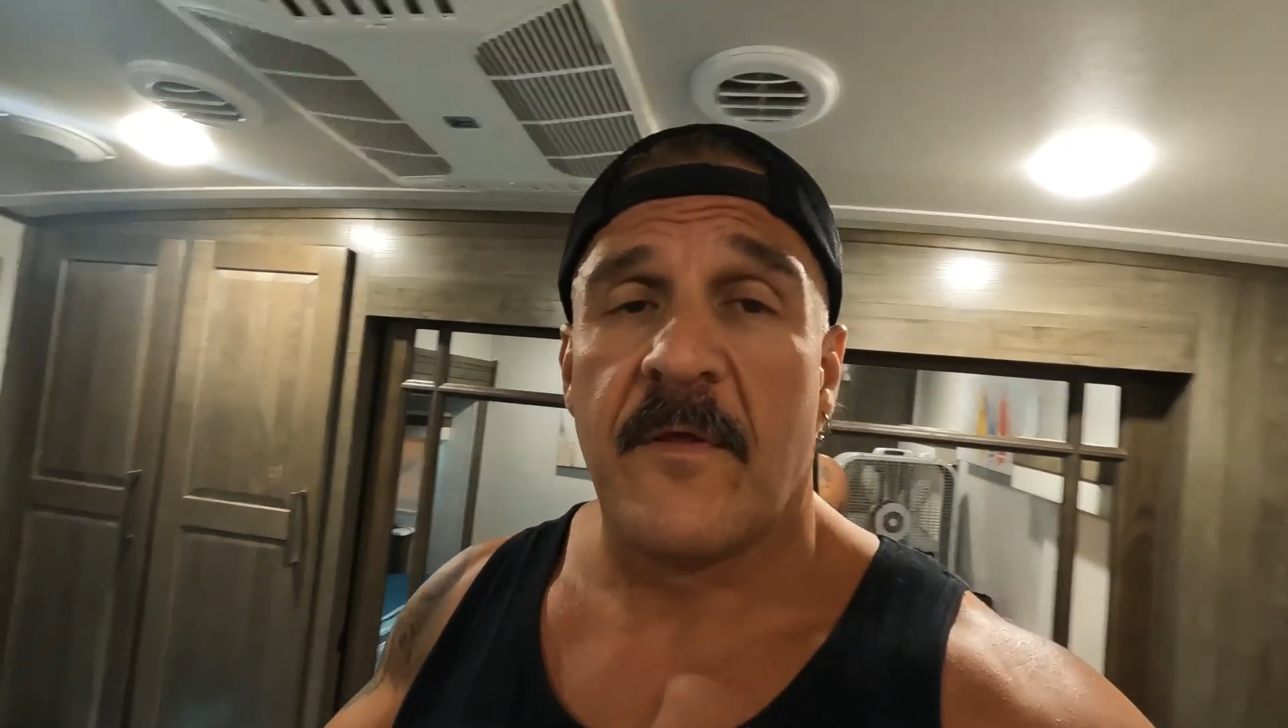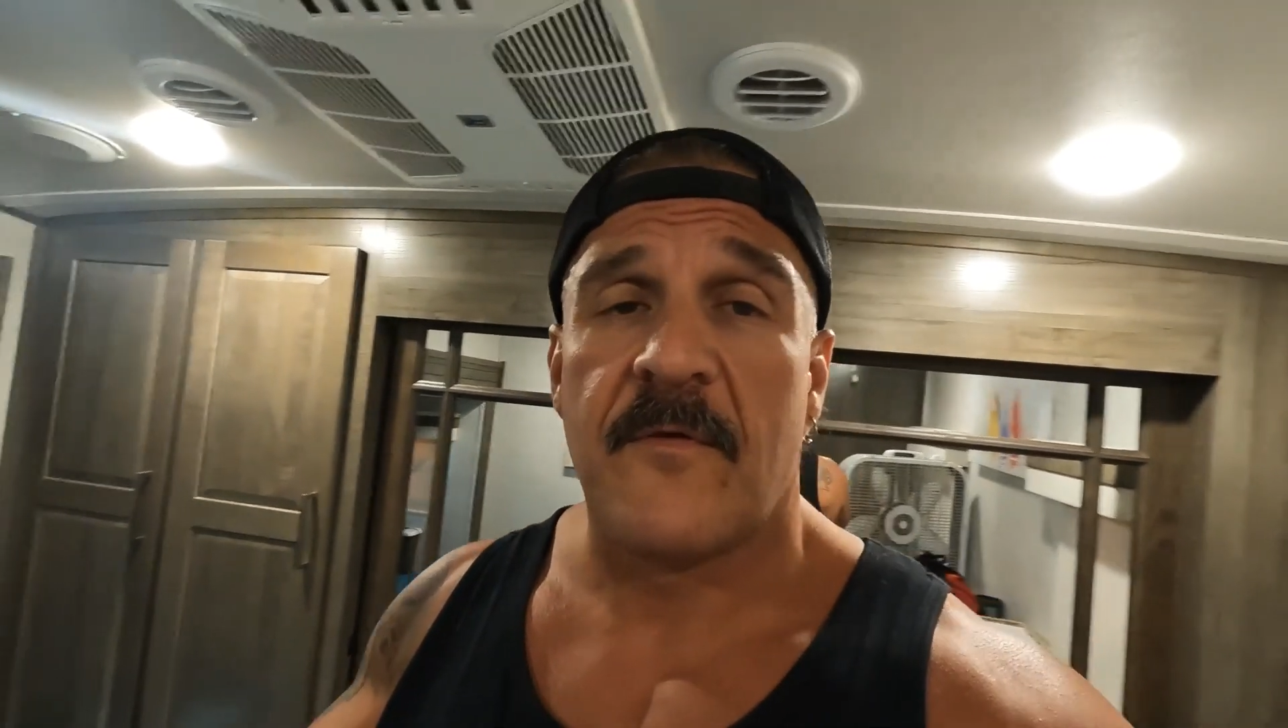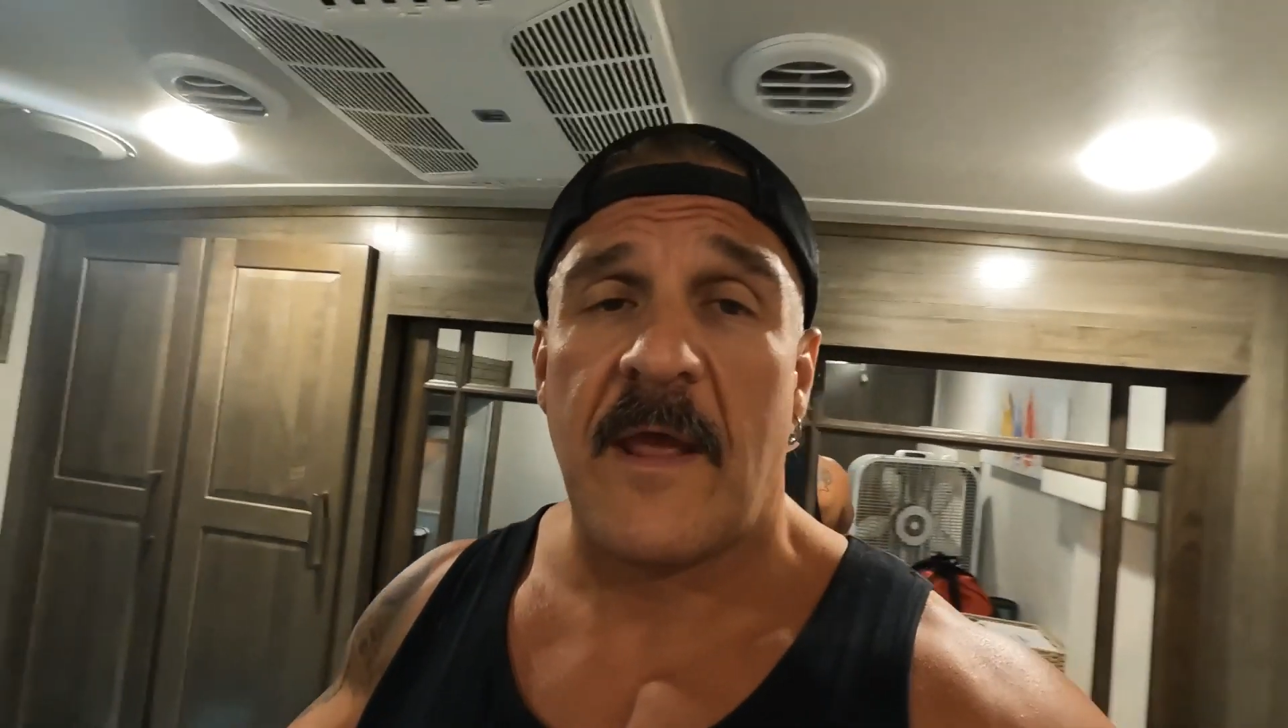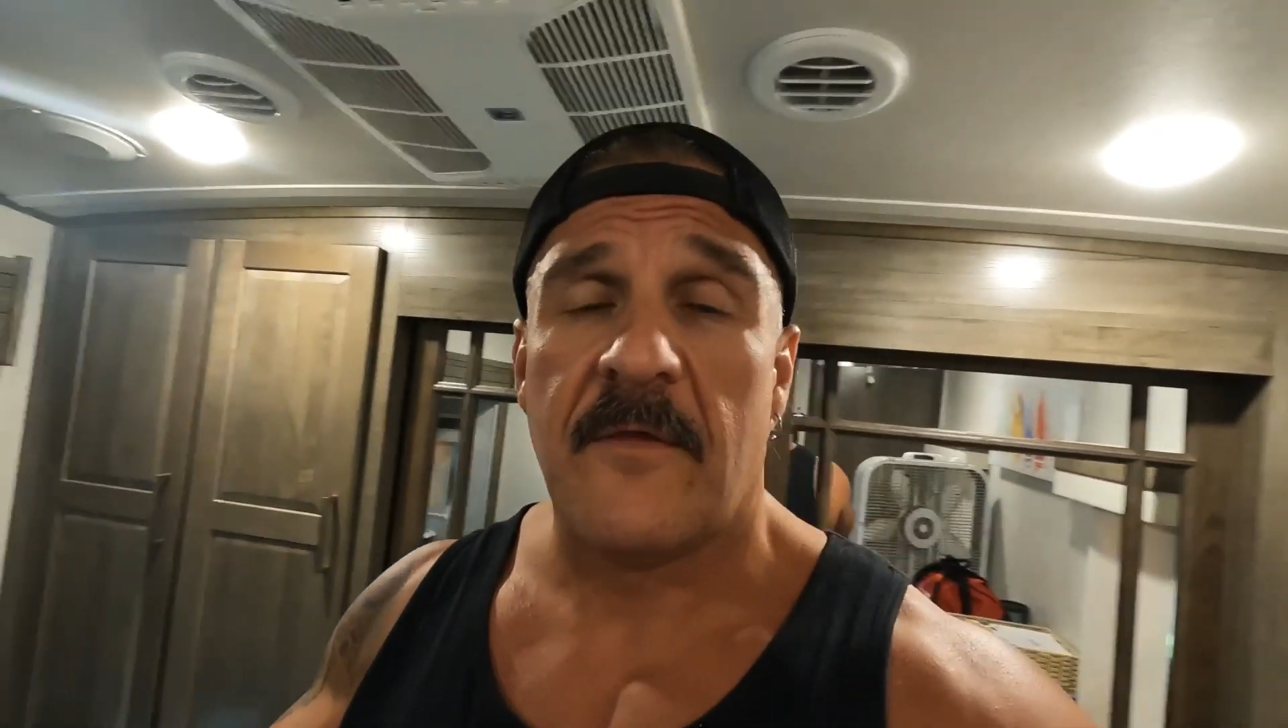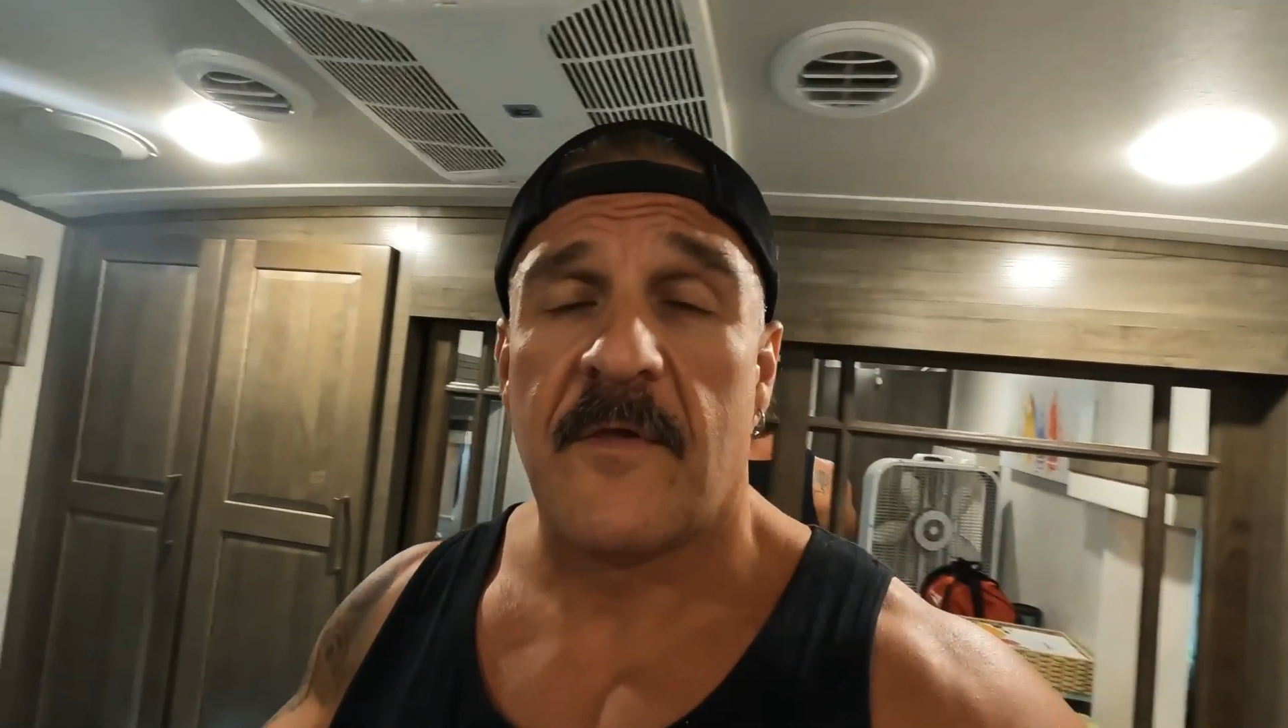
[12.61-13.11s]

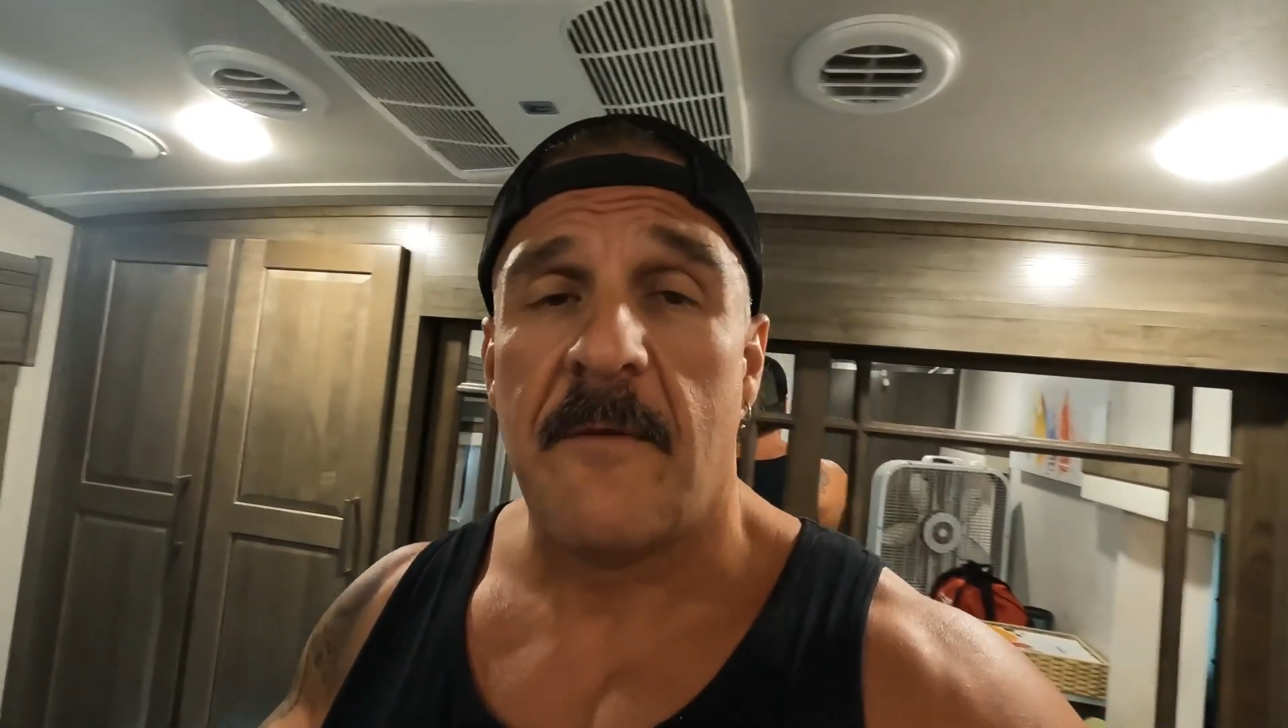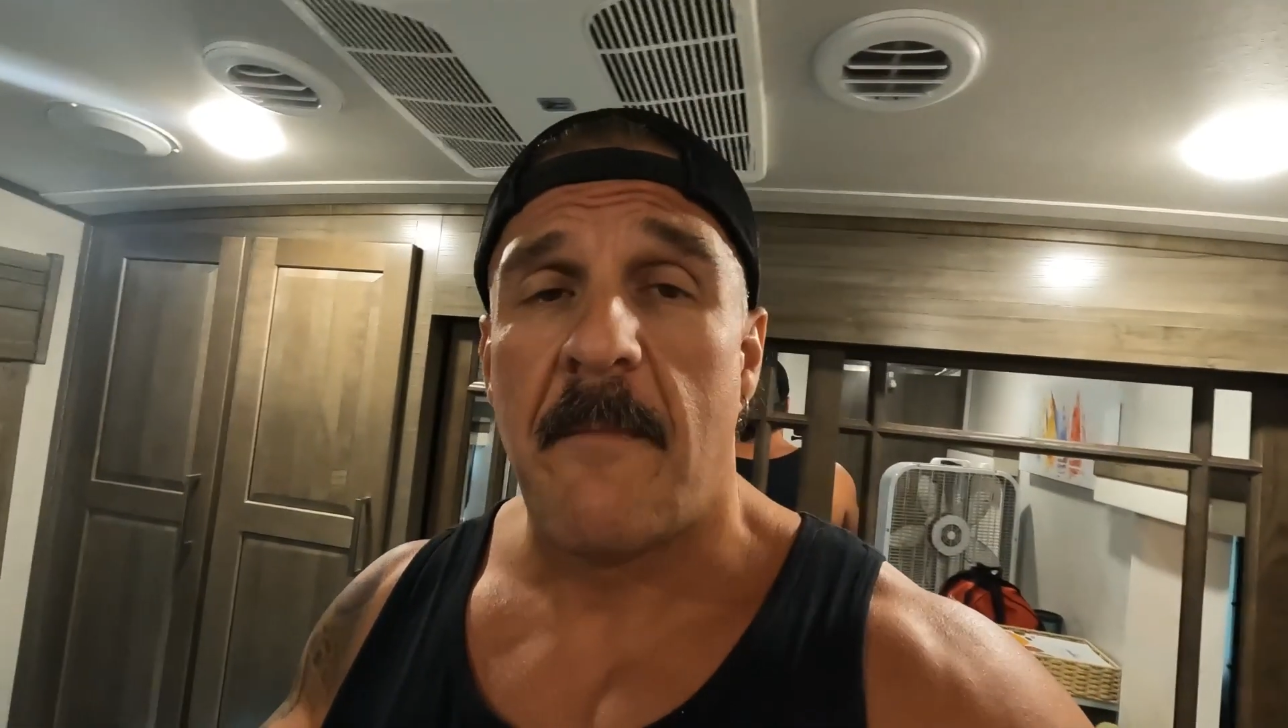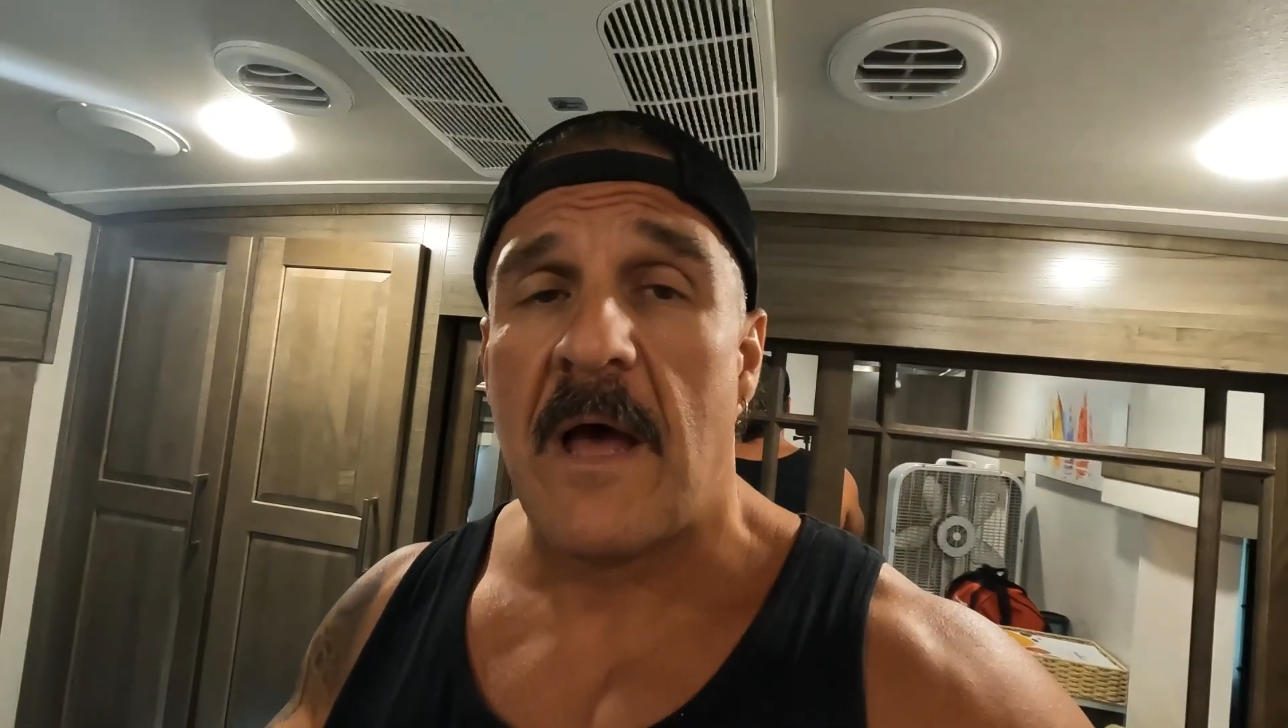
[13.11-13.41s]
this AC